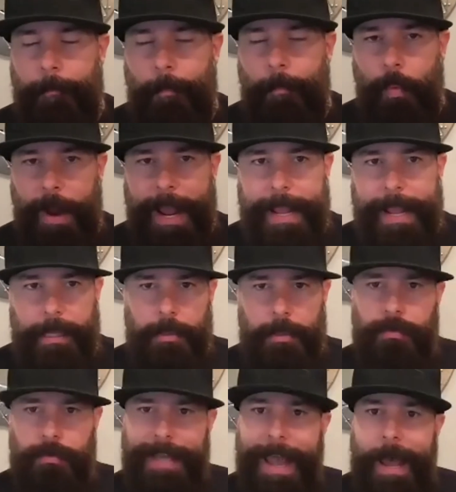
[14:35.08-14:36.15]
weighing you
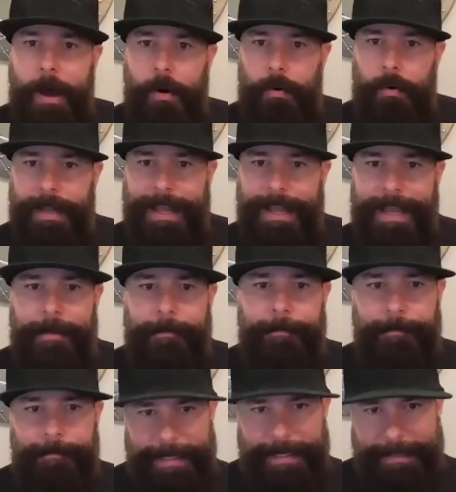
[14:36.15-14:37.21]
down and
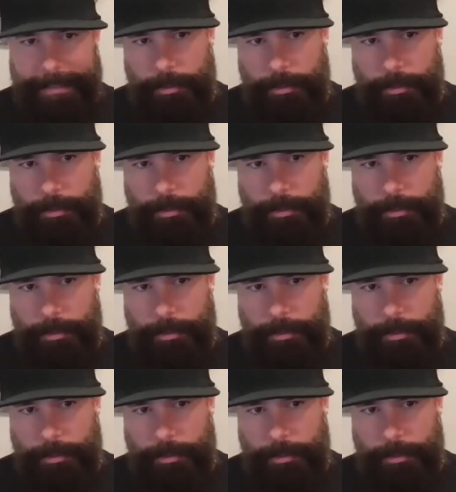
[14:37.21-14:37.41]
affecting